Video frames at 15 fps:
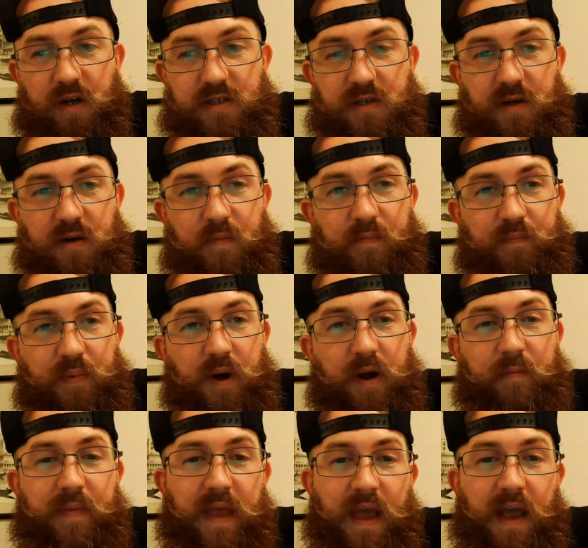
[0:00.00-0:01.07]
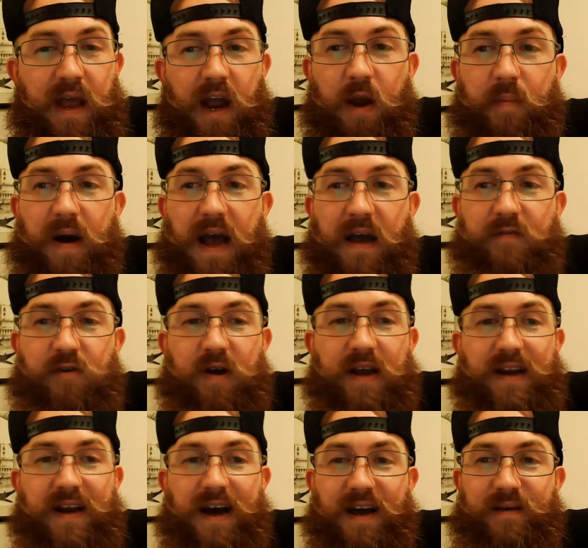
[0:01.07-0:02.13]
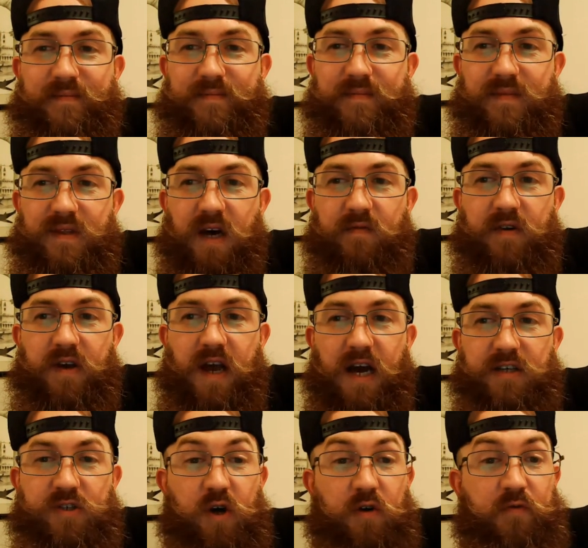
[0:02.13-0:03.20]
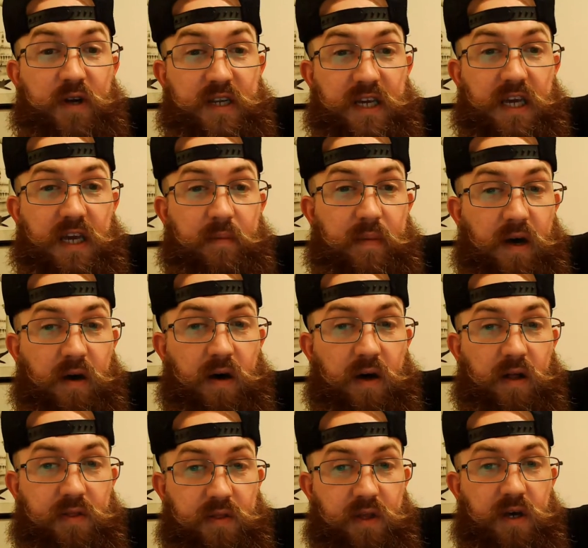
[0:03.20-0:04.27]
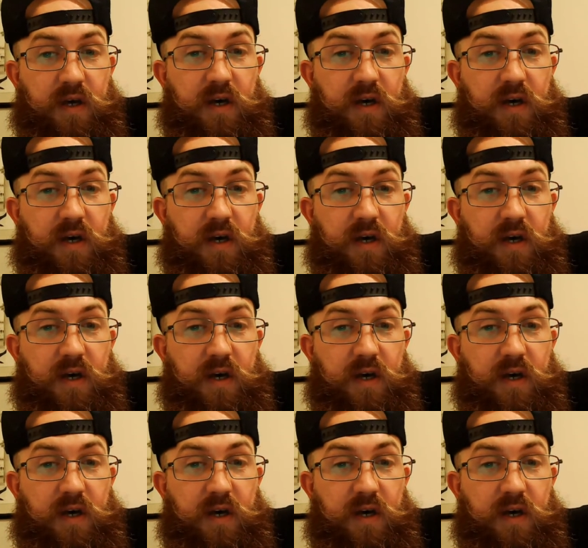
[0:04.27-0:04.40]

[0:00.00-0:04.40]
also. But everybody have a great night. Love you guys. Don't forget to email